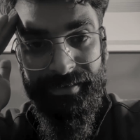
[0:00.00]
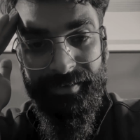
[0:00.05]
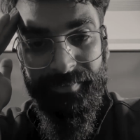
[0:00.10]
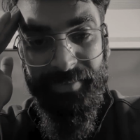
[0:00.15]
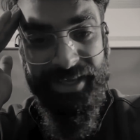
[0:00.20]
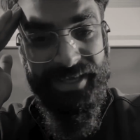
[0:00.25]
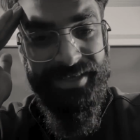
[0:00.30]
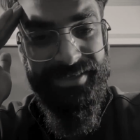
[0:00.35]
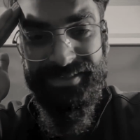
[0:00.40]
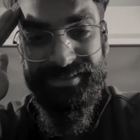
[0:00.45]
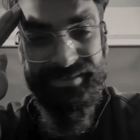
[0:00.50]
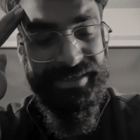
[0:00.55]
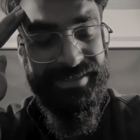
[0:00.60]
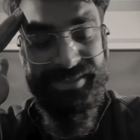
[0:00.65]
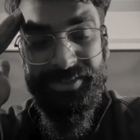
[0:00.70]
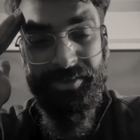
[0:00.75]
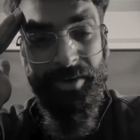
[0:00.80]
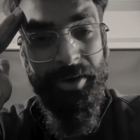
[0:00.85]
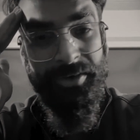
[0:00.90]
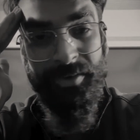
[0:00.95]
Because
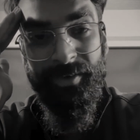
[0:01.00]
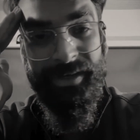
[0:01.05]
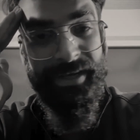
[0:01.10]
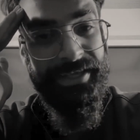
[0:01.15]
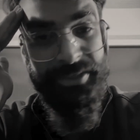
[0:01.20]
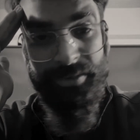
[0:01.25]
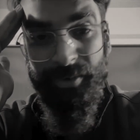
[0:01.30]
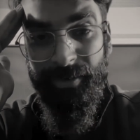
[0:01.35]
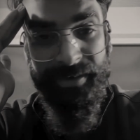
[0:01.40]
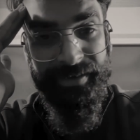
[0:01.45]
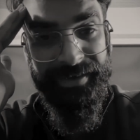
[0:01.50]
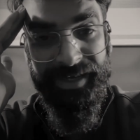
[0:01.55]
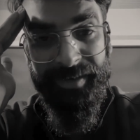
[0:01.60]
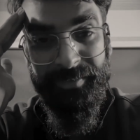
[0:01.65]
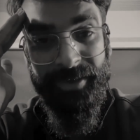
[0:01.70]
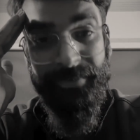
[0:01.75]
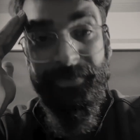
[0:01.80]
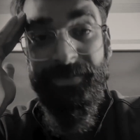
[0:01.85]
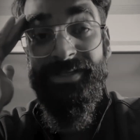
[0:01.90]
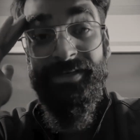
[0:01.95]
it's not only your dream
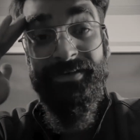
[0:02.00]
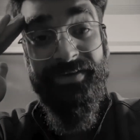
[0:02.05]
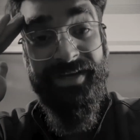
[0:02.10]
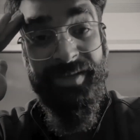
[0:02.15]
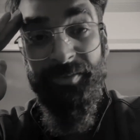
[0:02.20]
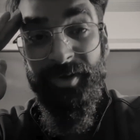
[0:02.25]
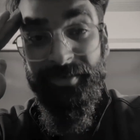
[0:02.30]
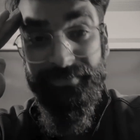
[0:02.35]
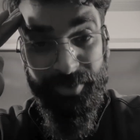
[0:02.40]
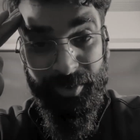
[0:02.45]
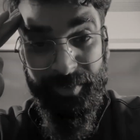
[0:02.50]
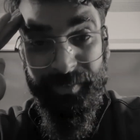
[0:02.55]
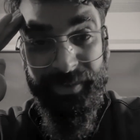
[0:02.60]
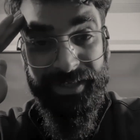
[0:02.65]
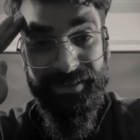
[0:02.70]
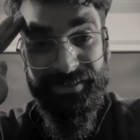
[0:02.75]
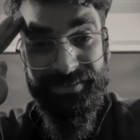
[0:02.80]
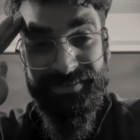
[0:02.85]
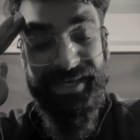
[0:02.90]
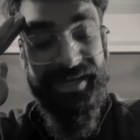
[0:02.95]
now, it's a dream of your
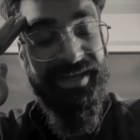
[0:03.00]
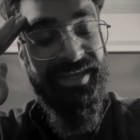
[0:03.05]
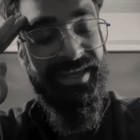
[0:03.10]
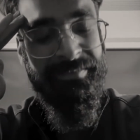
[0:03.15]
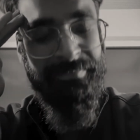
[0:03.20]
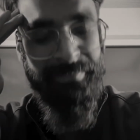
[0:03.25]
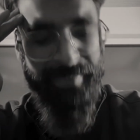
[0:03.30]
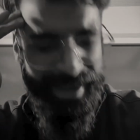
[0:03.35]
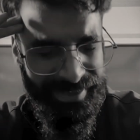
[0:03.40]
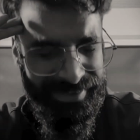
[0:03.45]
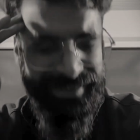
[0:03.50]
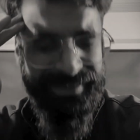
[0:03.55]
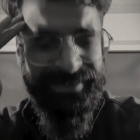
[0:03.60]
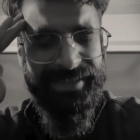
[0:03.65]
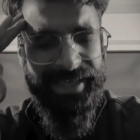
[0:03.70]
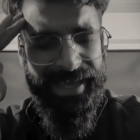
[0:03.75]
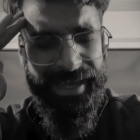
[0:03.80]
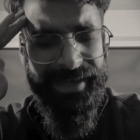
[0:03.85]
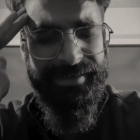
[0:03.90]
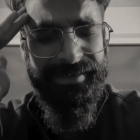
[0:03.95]
parents. And imagine
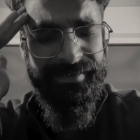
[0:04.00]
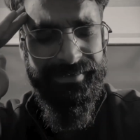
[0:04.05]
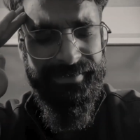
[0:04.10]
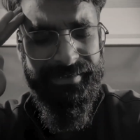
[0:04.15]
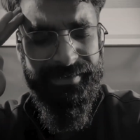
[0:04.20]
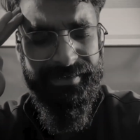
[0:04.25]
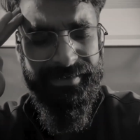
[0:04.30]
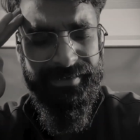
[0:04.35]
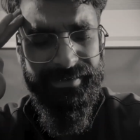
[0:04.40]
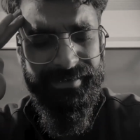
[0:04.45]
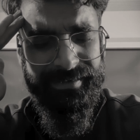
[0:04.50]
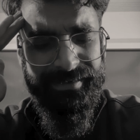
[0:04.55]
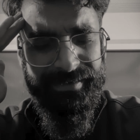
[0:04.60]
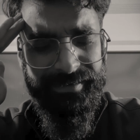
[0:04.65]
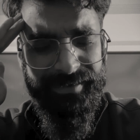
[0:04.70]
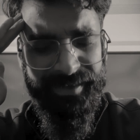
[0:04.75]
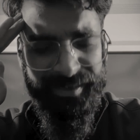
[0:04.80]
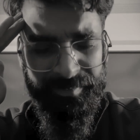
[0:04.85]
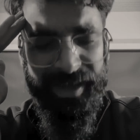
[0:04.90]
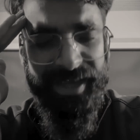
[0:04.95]
that,
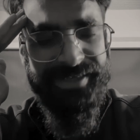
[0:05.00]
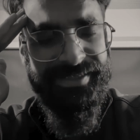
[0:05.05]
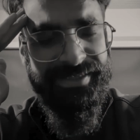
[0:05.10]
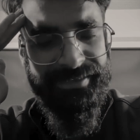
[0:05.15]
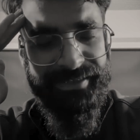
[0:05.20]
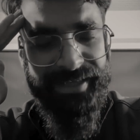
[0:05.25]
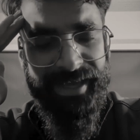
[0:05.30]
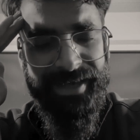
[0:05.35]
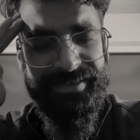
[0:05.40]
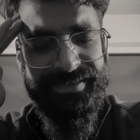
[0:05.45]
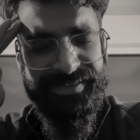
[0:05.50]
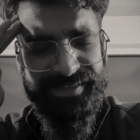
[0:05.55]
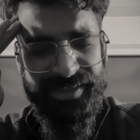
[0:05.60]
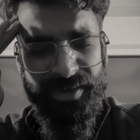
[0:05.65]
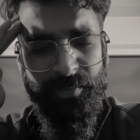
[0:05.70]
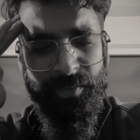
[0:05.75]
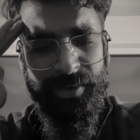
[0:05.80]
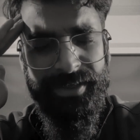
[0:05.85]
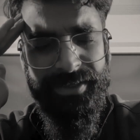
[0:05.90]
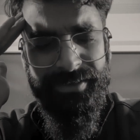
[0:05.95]
imagine that
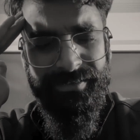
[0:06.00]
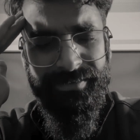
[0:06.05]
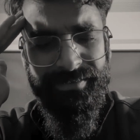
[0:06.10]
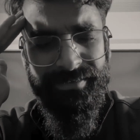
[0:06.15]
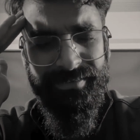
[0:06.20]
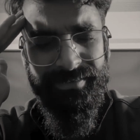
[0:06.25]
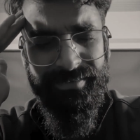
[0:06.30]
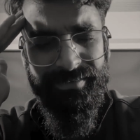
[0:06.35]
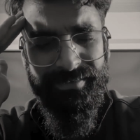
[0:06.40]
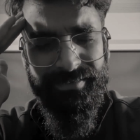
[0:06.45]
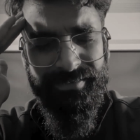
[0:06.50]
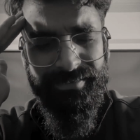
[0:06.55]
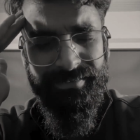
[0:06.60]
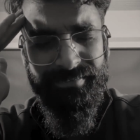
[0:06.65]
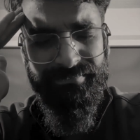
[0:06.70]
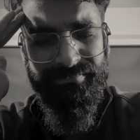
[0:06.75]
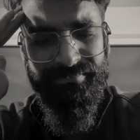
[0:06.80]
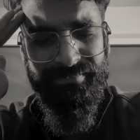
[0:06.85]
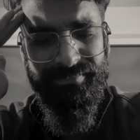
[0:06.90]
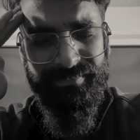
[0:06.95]
someone
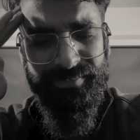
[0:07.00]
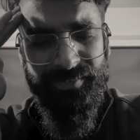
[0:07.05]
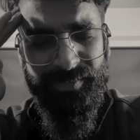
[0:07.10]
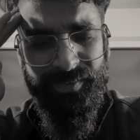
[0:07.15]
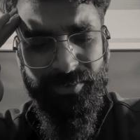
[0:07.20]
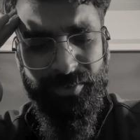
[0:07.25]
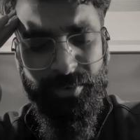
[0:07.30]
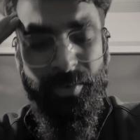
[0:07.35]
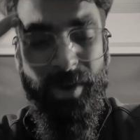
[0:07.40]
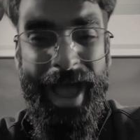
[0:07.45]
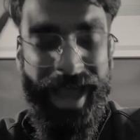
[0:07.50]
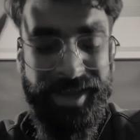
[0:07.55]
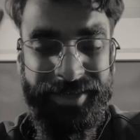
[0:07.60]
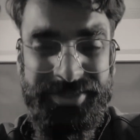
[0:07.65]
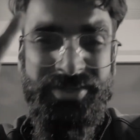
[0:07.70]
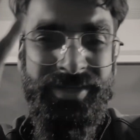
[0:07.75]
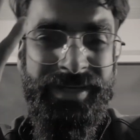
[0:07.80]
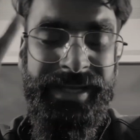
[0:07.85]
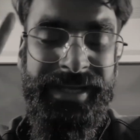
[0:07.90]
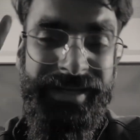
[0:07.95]
who
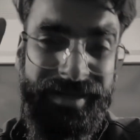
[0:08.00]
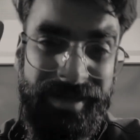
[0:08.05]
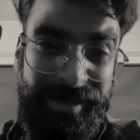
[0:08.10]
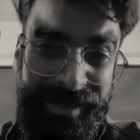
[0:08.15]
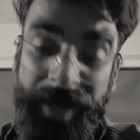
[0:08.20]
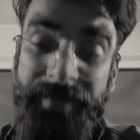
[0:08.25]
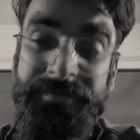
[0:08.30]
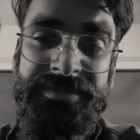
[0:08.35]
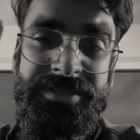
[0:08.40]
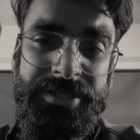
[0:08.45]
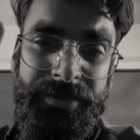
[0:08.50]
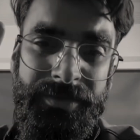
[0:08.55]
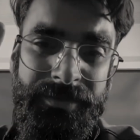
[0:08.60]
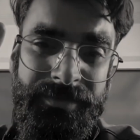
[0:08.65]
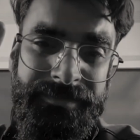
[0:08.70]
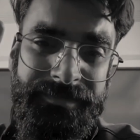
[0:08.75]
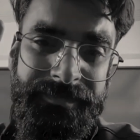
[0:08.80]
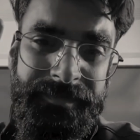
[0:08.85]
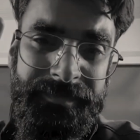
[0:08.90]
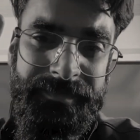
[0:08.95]
actually loves you,
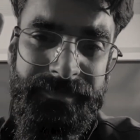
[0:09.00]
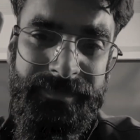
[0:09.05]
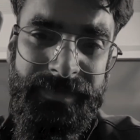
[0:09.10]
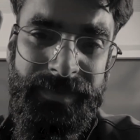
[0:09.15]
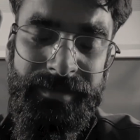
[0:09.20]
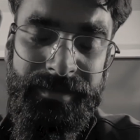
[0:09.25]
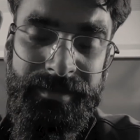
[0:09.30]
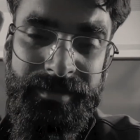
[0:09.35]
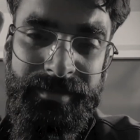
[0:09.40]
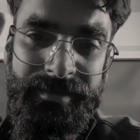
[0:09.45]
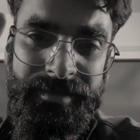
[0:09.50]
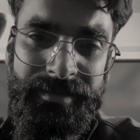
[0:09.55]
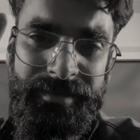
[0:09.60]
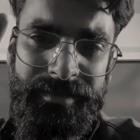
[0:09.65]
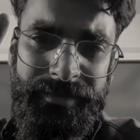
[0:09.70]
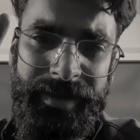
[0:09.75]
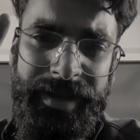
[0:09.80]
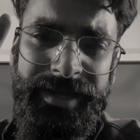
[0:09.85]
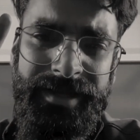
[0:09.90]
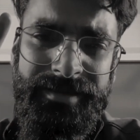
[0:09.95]

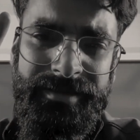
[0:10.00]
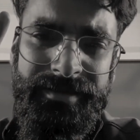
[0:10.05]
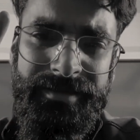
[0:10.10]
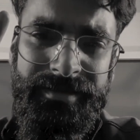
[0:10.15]
right?